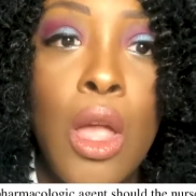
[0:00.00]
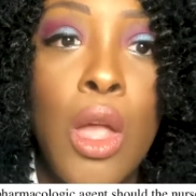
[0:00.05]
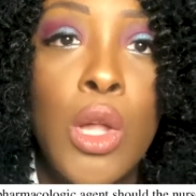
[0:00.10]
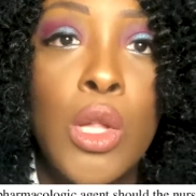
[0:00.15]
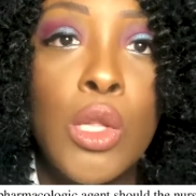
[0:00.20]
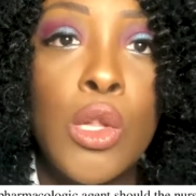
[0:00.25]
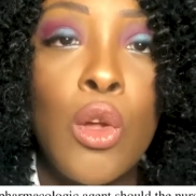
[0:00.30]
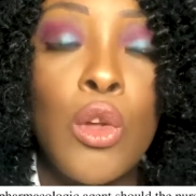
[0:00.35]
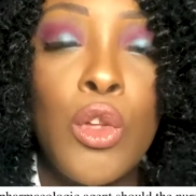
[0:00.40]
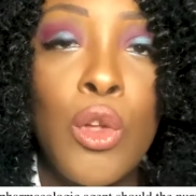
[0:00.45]

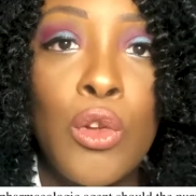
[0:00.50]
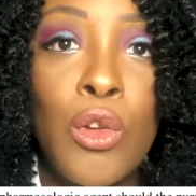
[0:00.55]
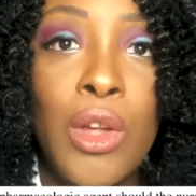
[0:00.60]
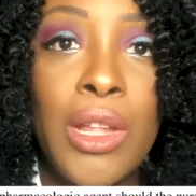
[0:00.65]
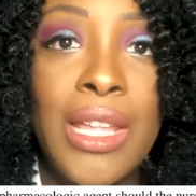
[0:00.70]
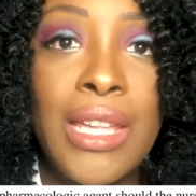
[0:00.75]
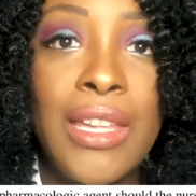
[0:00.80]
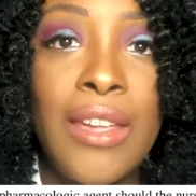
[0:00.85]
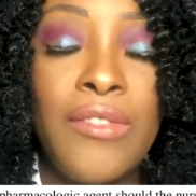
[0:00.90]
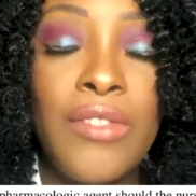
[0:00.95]
So you're
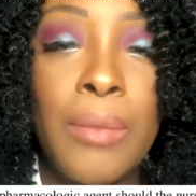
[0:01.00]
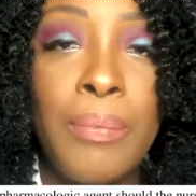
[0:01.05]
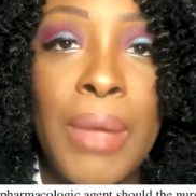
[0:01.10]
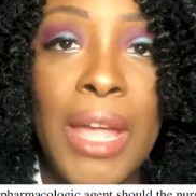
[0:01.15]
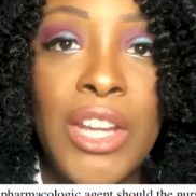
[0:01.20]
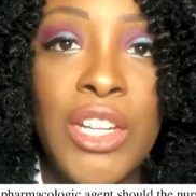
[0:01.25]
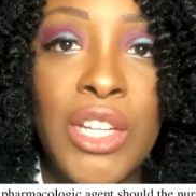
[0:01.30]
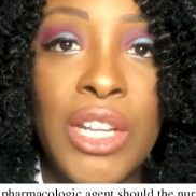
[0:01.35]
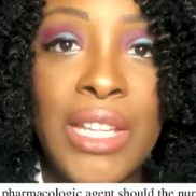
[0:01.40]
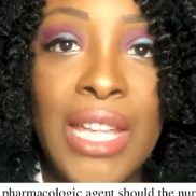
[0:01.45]
going to give the
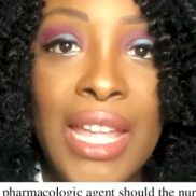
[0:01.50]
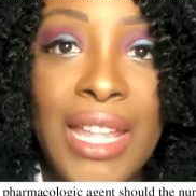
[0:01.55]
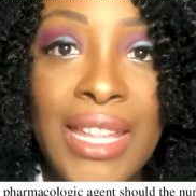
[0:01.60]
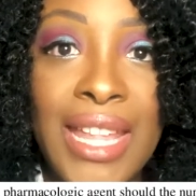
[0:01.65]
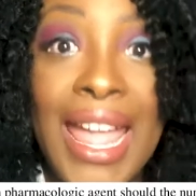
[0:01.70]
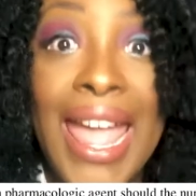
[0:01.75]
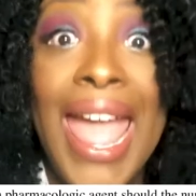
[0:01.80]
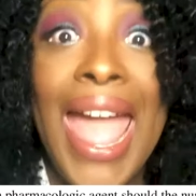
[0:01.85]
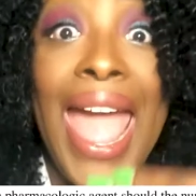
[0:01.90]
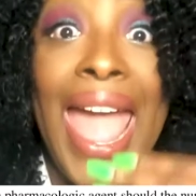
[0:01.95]
patient an
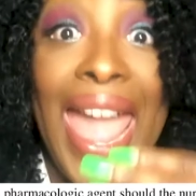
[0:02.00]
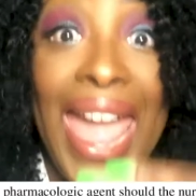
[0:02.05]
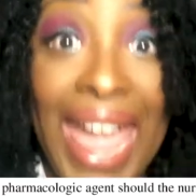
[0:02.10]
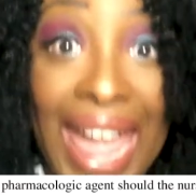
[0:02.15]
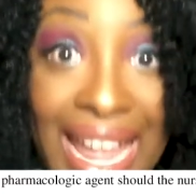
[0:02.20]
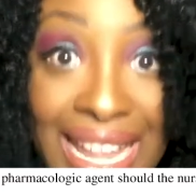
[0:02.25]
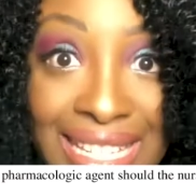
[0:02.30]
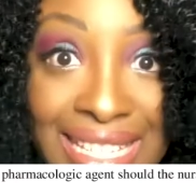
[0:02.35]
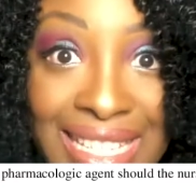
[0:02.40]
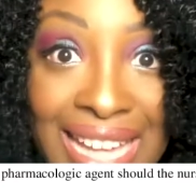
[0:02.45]

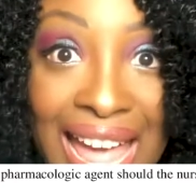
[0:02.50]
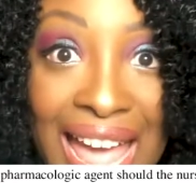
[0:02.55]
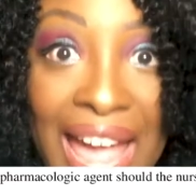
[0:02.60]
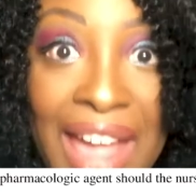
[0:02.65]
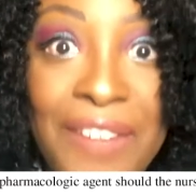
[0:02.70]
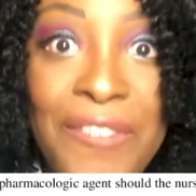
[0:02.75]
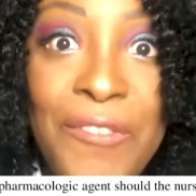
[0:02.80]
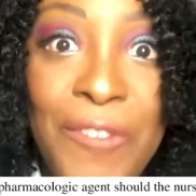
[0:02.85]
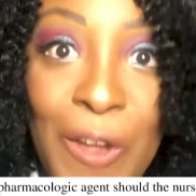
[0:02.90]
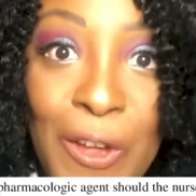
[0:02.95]

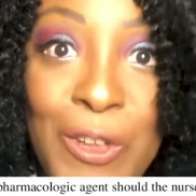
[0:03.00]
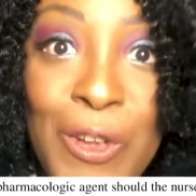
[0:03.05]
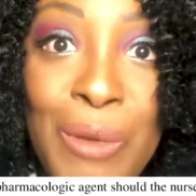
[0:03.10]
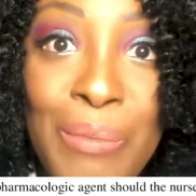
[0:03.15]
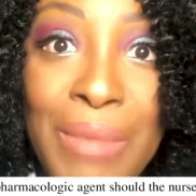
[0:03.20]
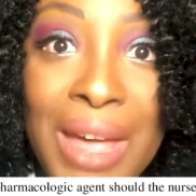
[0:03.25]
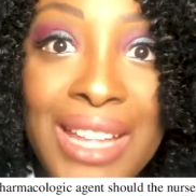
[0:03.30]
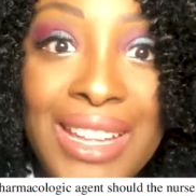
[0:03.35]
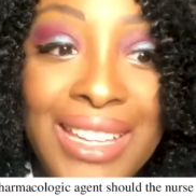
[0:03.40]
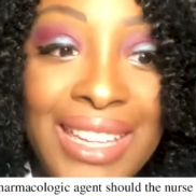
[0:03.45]
antifungal
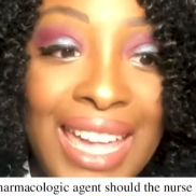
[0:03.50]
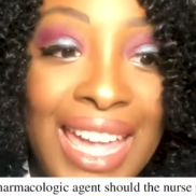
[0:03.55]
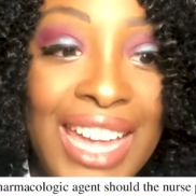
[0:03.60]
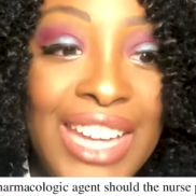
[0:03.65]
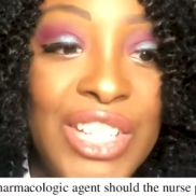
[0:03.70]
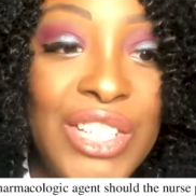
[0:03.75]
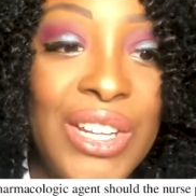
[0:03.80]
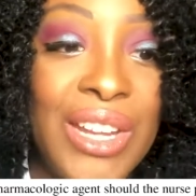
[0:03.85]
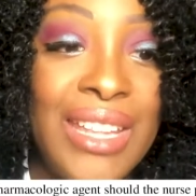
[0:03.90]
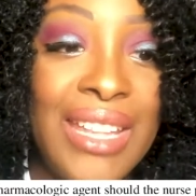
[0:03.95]

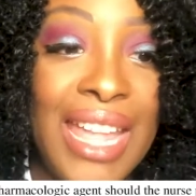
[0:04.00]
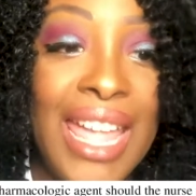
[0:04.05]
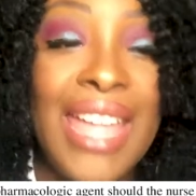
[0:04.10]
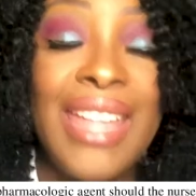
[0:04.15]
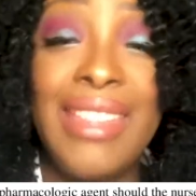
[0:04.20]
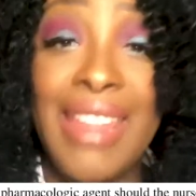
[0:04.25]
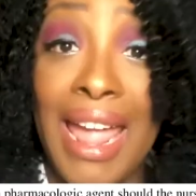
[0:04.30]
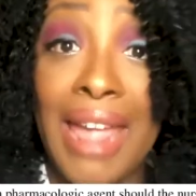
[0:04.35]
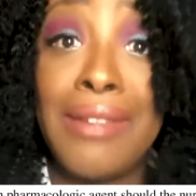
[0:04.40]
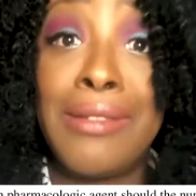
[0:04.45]
medication,
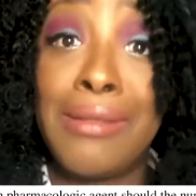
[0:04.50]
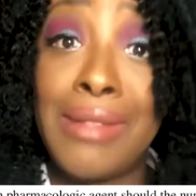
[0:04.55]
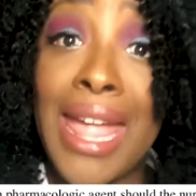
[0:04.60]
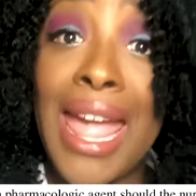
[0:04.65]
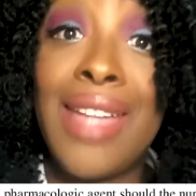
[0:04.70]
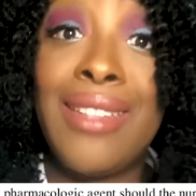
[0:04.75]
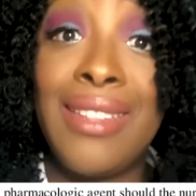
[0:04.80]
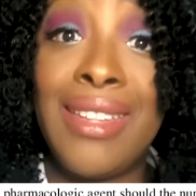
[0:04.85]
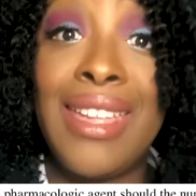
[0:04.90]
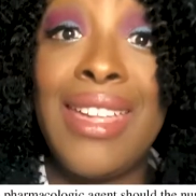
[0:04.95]
and
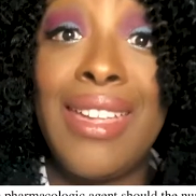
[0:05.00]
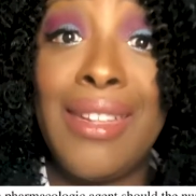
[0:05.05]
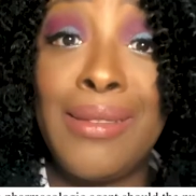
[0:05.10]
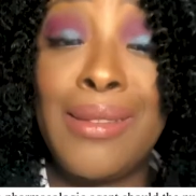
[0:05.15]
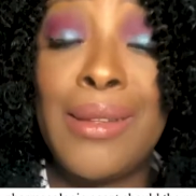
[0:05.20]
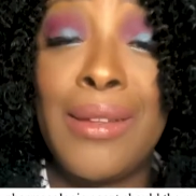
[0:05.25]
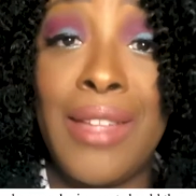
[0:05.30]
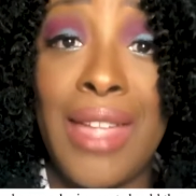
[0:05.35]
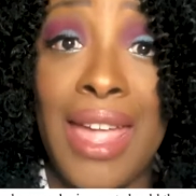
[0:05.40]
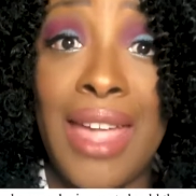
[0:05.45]
nystatin is
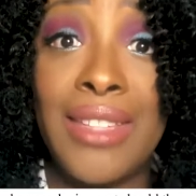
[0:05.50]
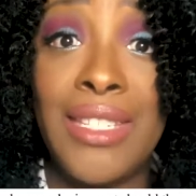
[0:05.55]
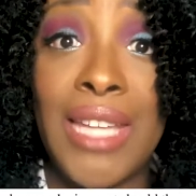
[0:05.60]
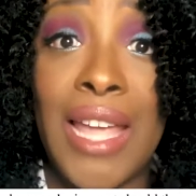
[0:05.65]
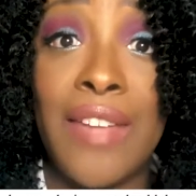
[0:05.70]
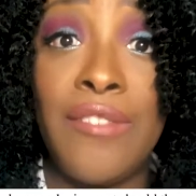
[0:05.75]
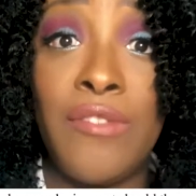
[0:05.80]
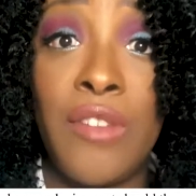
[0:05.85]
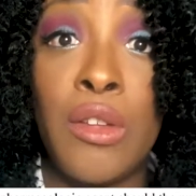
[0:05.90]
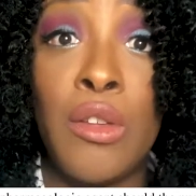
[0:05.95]
an
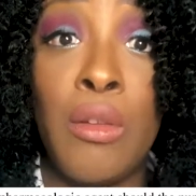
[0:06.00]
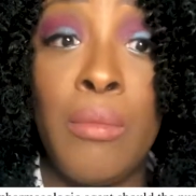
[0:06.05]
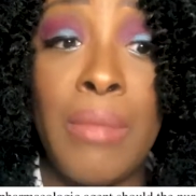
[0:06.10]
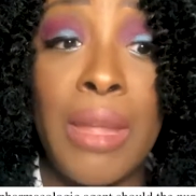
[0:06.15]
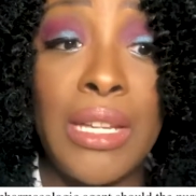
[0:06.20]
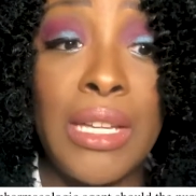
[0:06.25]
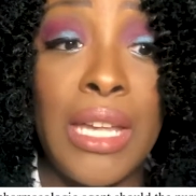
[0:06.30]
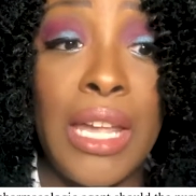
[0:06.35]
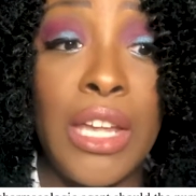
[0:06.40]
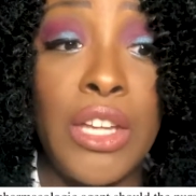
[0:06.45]
antifungal
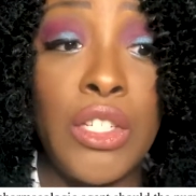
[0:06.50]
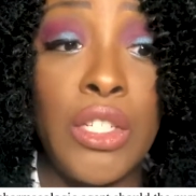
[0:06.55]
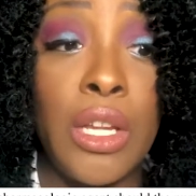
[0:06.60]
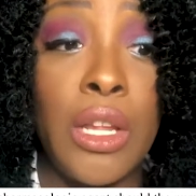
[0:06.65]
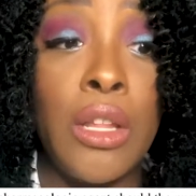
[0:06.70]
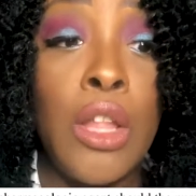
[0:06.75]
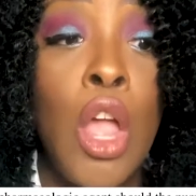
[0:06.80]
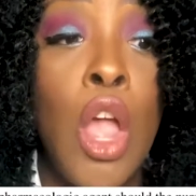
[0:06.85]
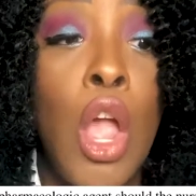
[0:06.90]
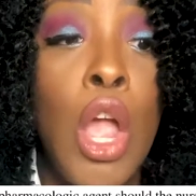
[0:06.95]

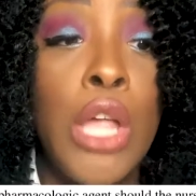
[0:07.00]
medication.